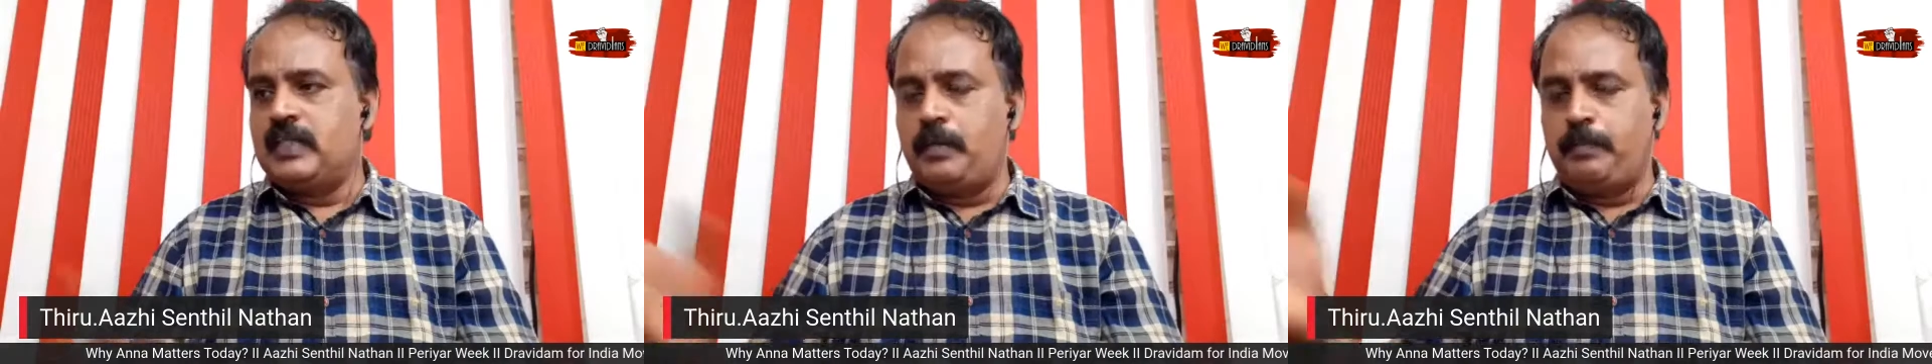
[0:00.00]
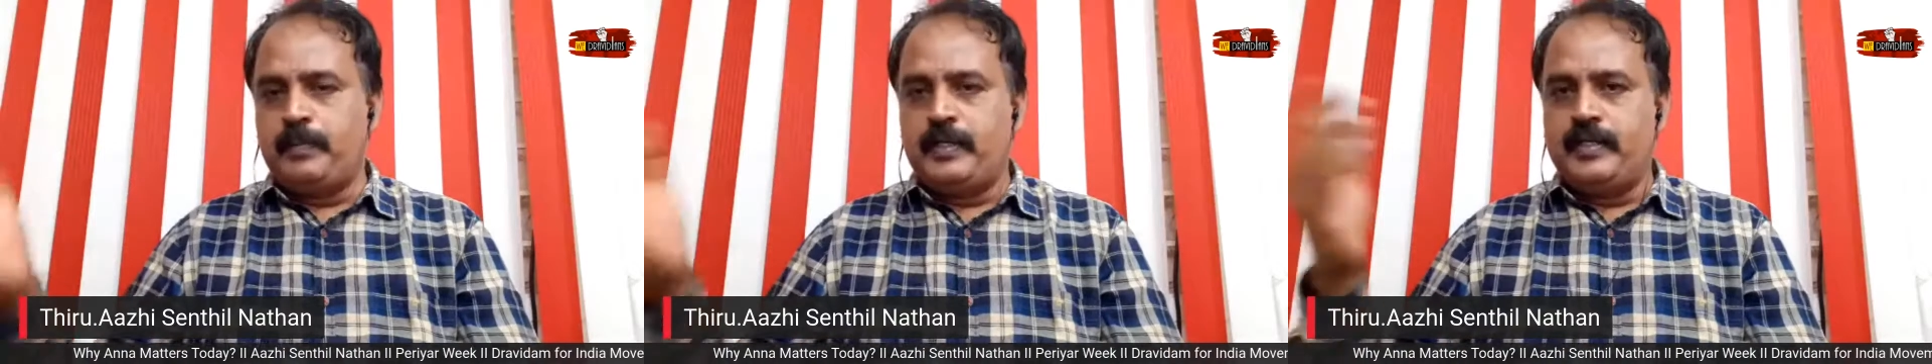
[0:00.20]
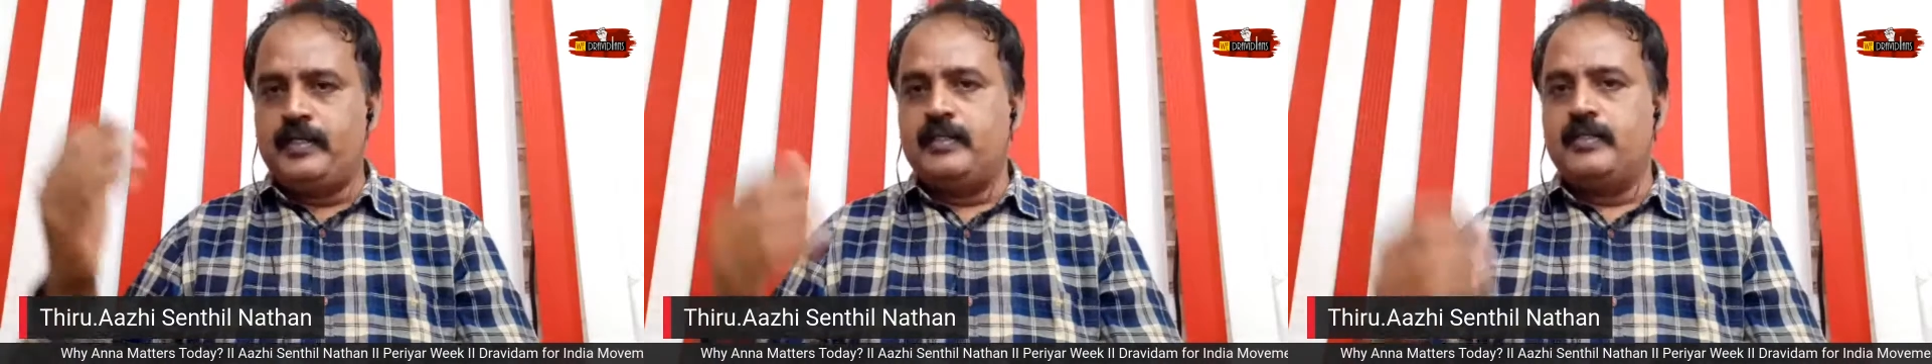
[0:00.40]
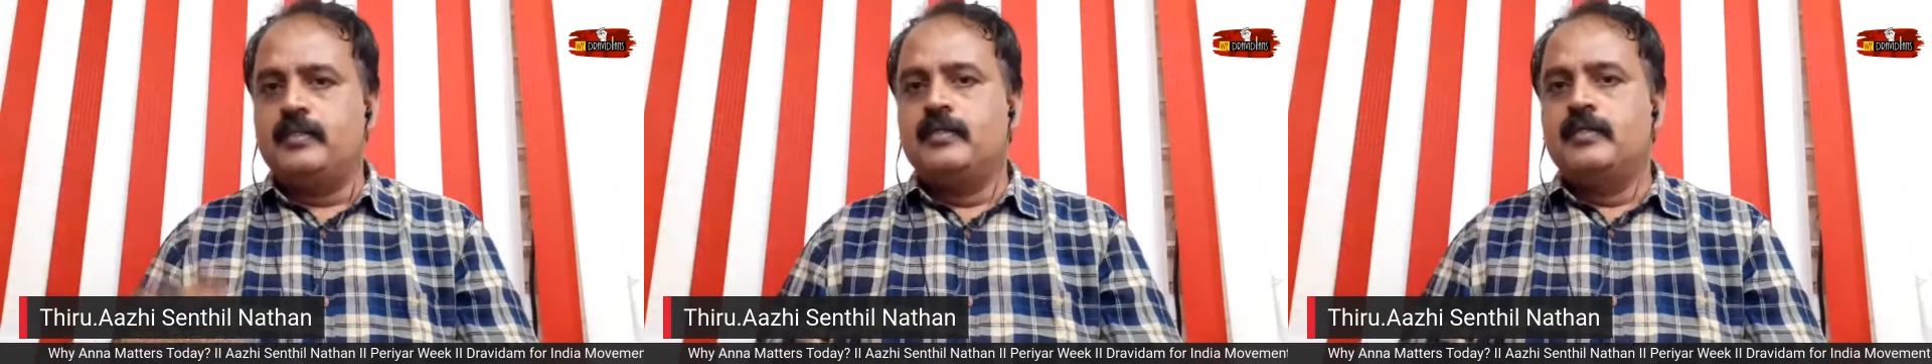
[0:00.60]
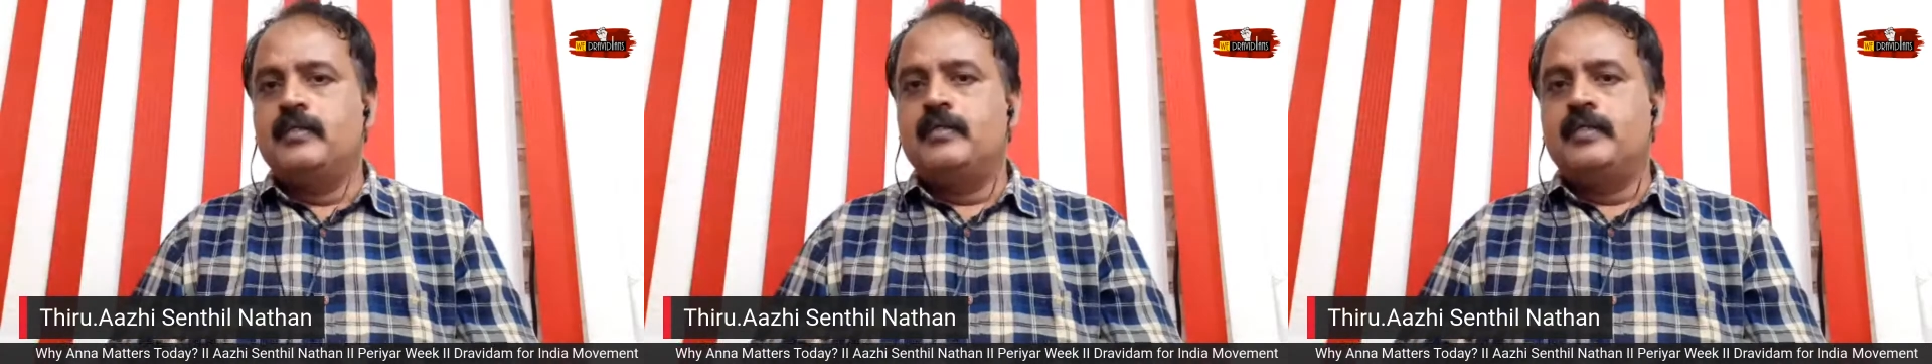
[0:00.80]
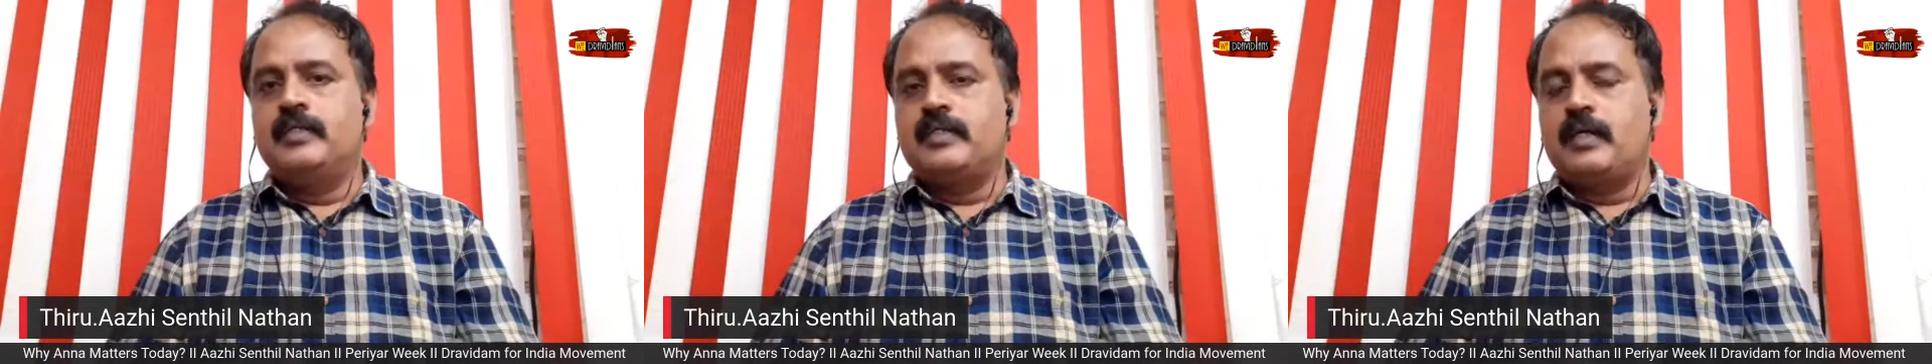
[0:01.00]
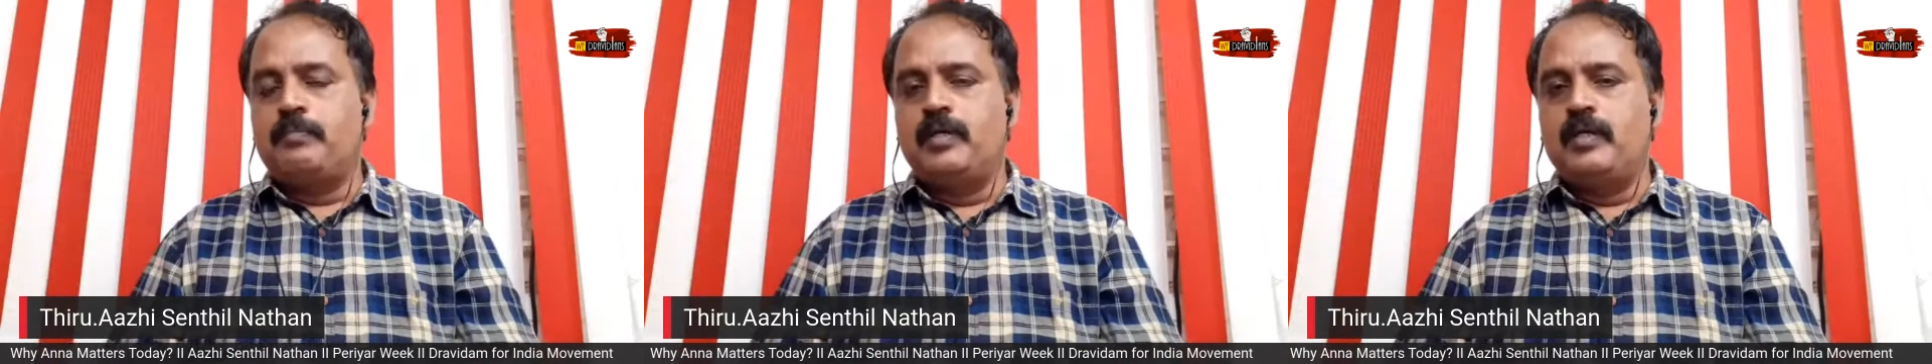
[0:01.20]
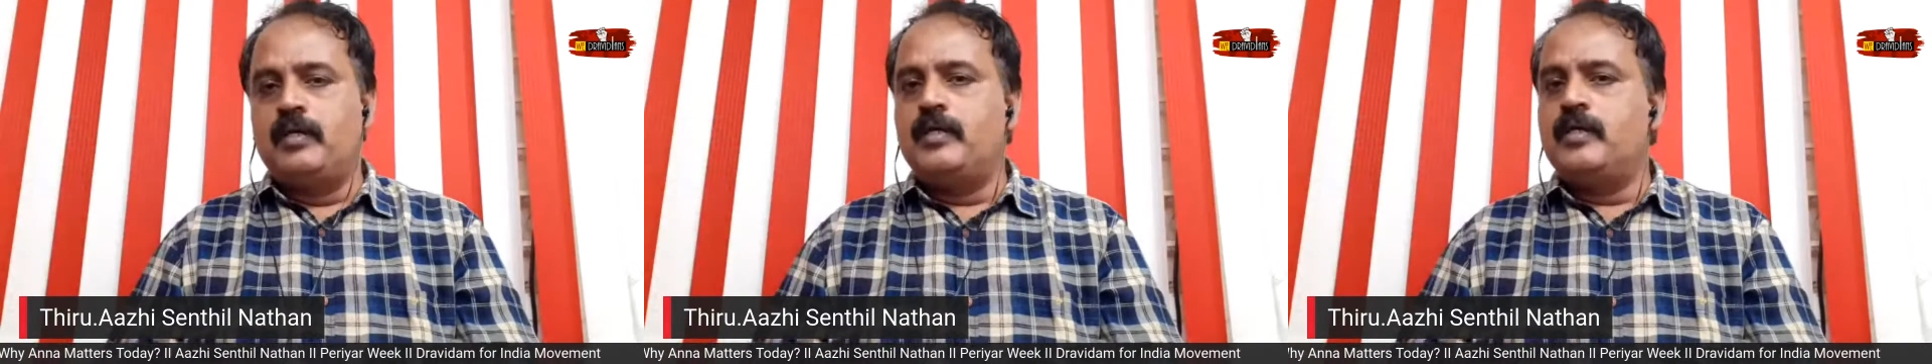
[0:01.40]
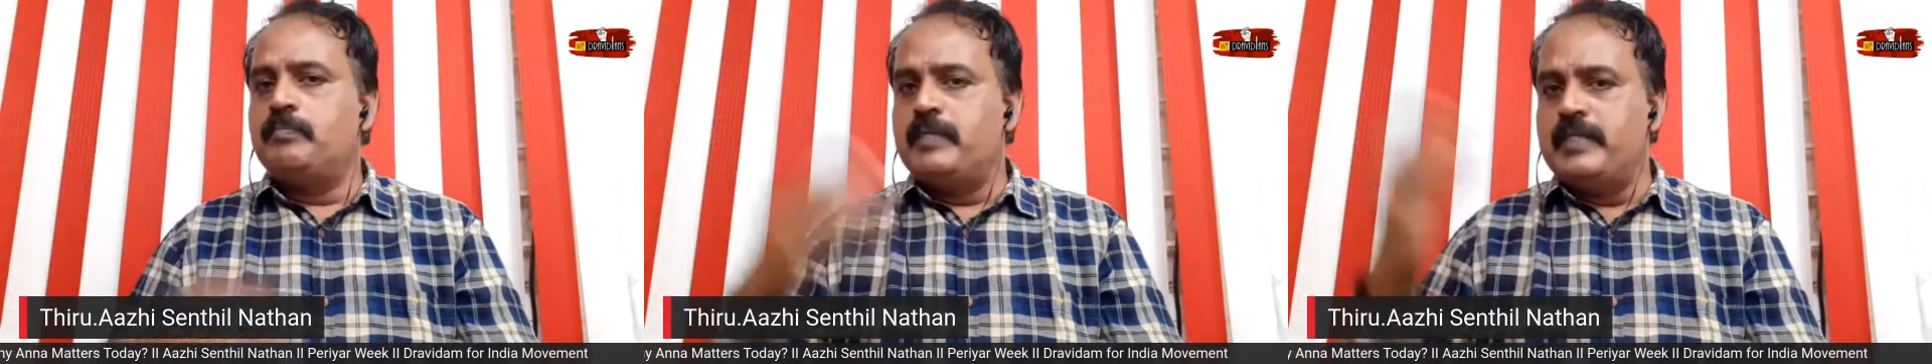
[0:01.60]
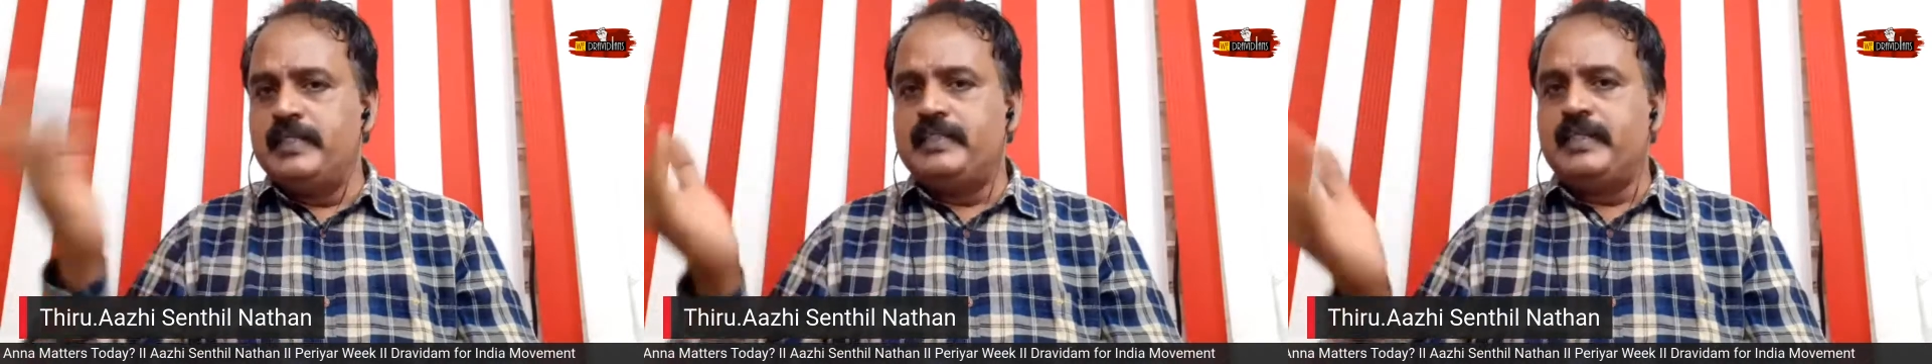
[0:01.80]
is happening in Tamil
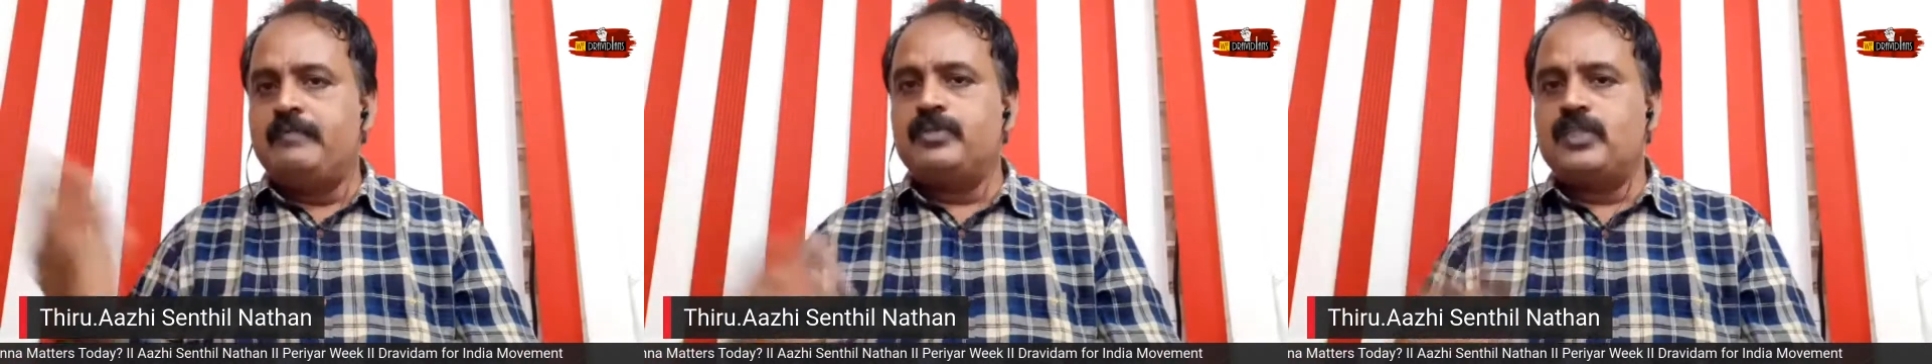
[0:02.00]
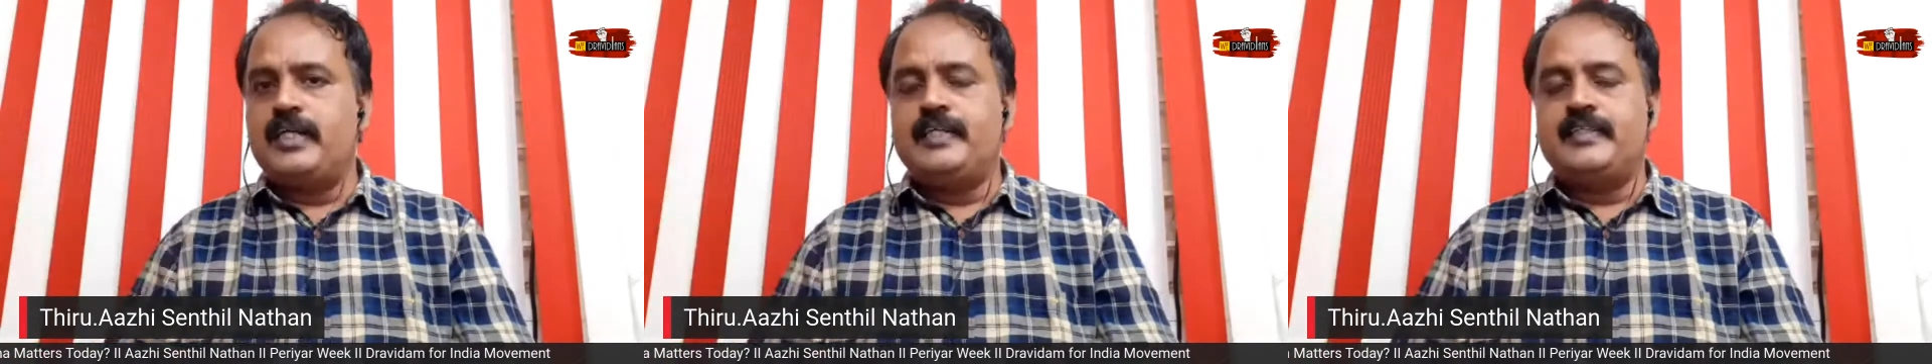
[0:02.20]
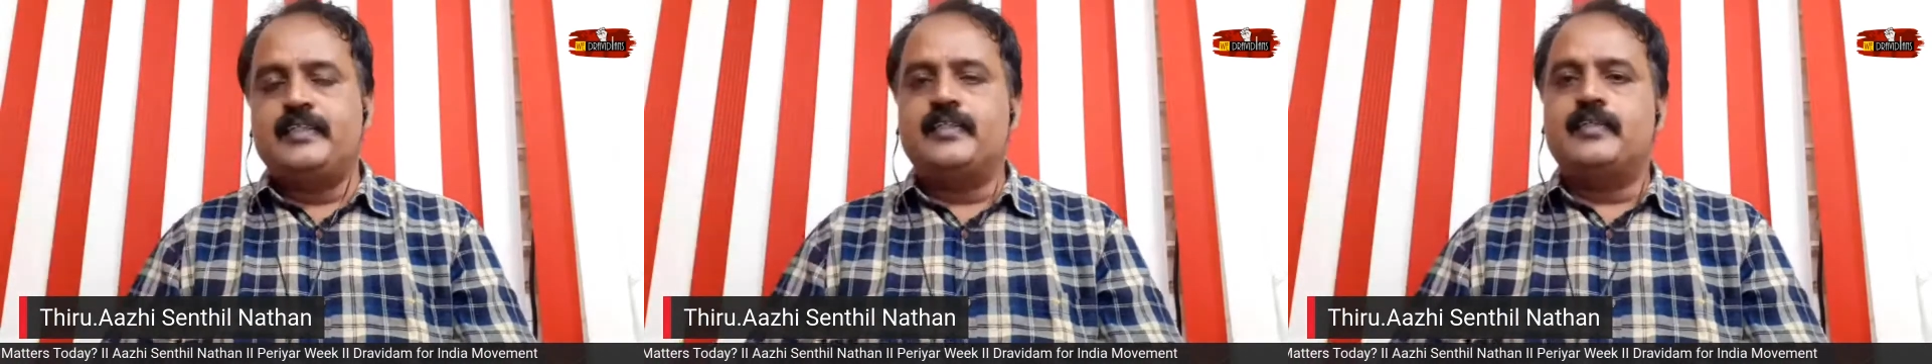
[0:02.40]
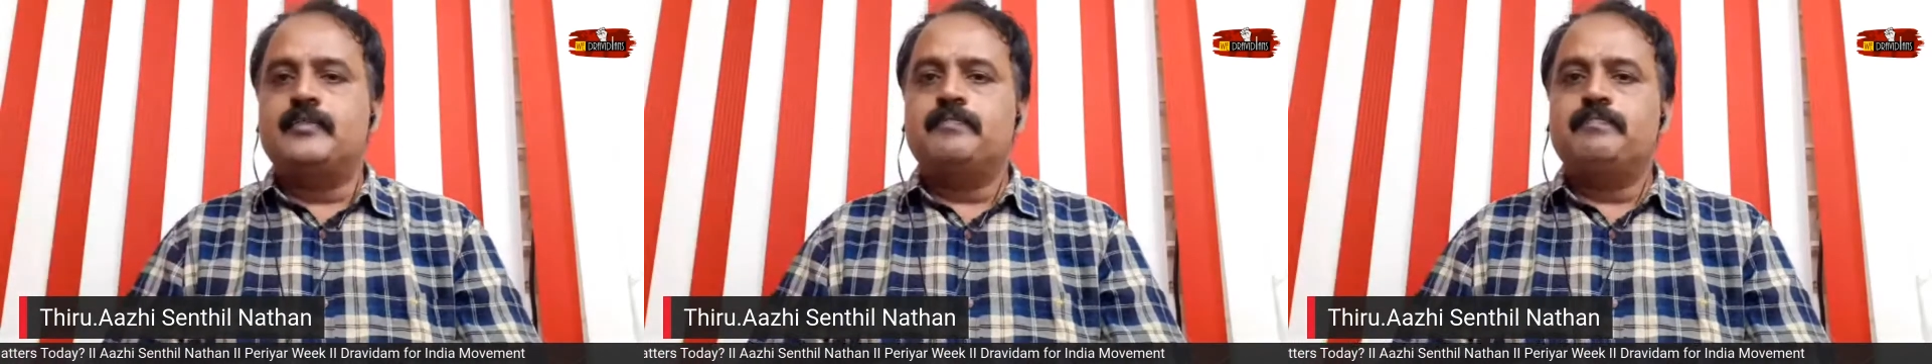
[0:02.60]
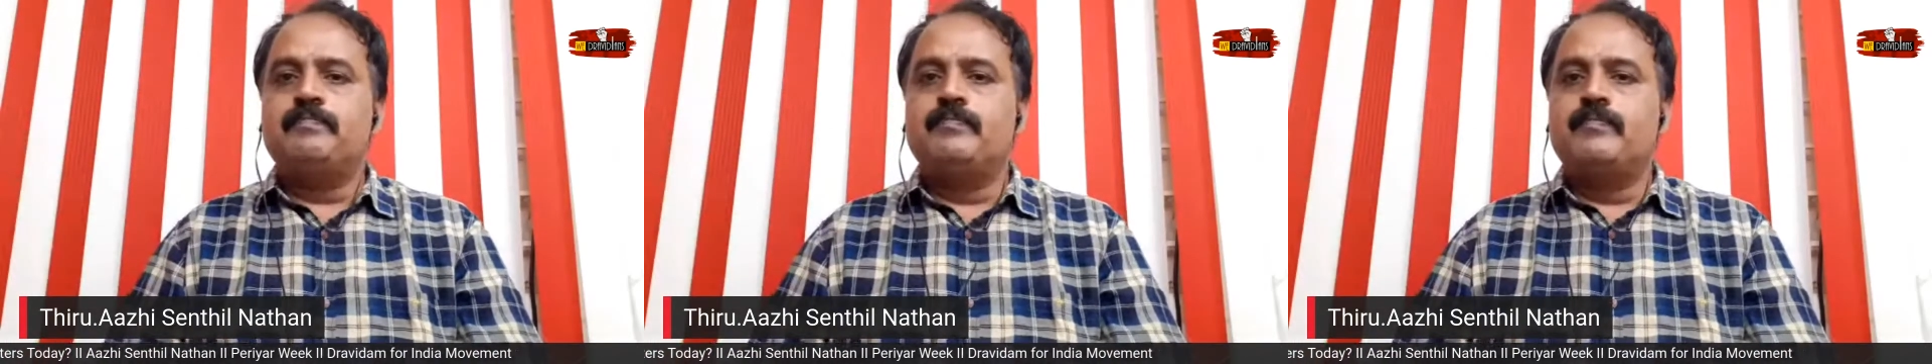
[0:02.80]
Nadu many times later,